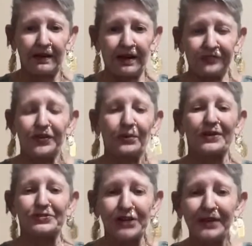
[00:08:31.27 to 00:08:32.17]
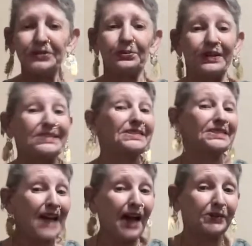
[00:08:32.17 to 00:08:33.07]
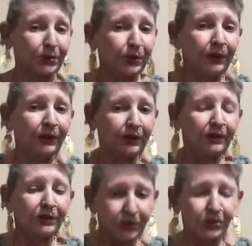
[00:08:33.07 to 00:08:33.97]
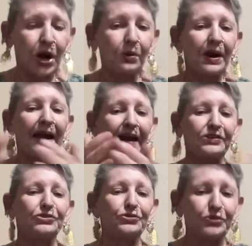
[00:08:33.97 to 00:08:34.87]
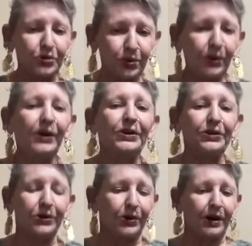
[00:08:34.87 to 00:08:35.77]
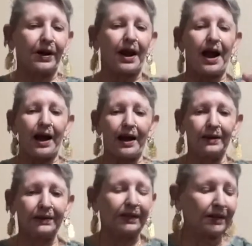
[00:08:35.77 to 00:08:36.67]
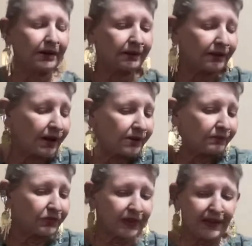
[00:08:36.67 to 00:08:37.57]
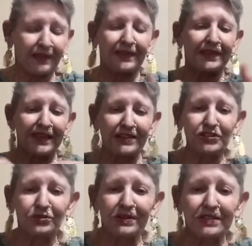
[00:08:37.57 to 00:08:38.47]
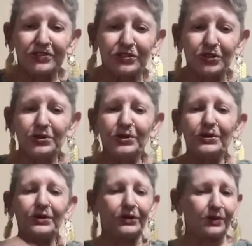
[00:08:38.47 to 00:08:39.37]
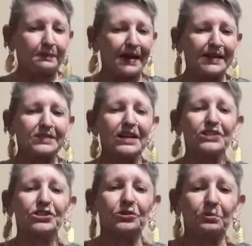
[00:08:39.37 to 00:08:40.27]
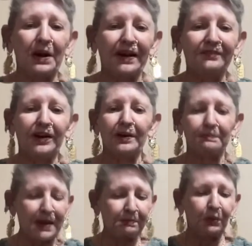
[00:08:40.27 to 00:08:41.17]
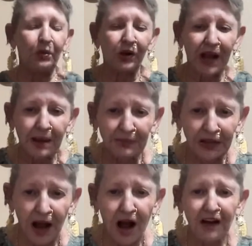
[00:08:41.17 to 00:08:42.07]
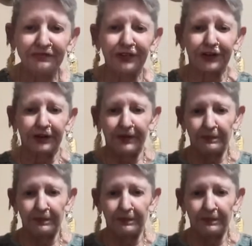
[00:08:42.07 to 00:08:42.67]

If you are a genuine sadhu, you go and you do your uh, th- the things you need to do, your meditations, whatever, and people will come and offer.